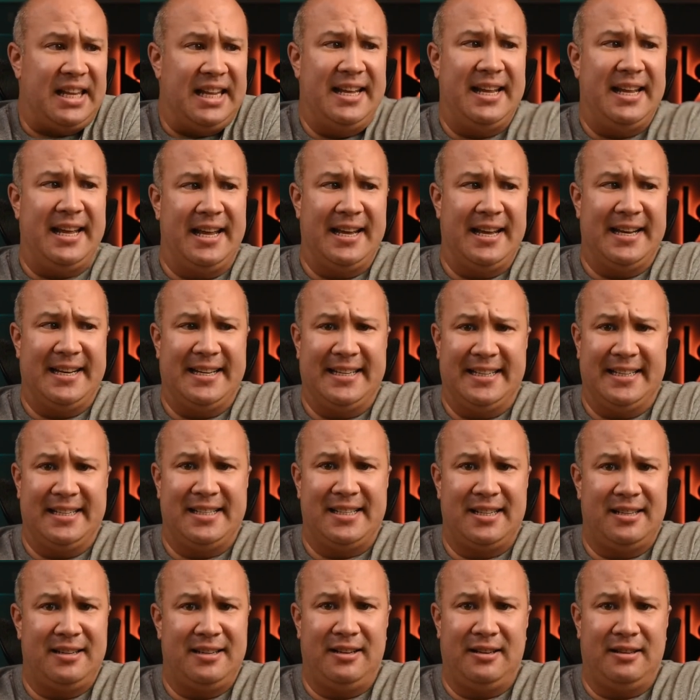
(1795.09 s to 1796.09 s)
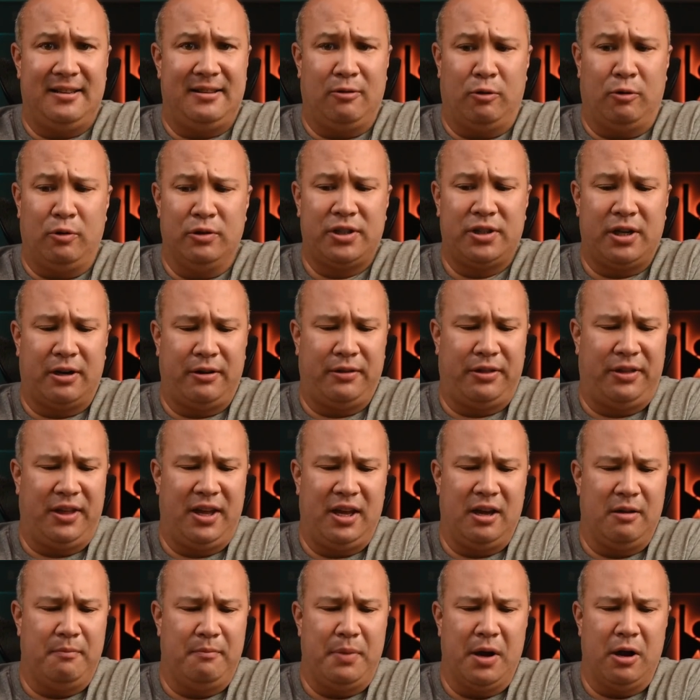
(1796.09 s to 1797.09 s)
And the whole entire
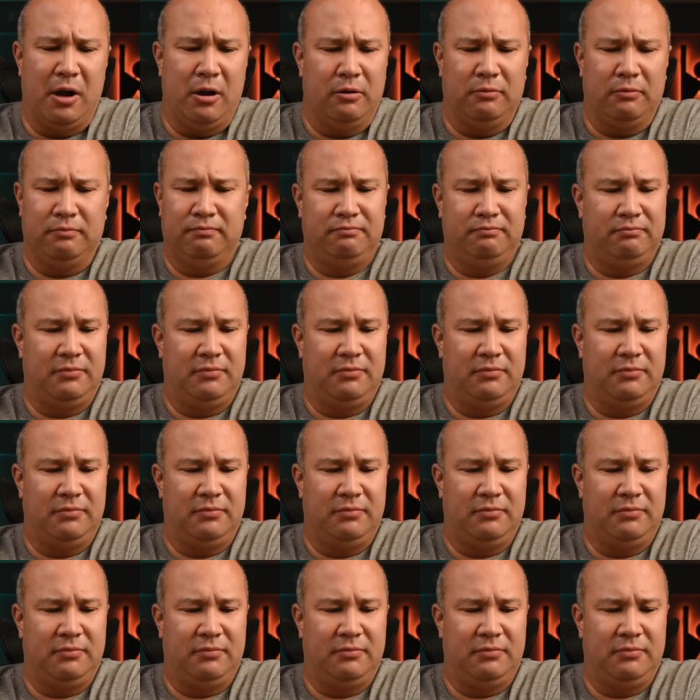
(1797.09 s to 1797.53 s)
thing about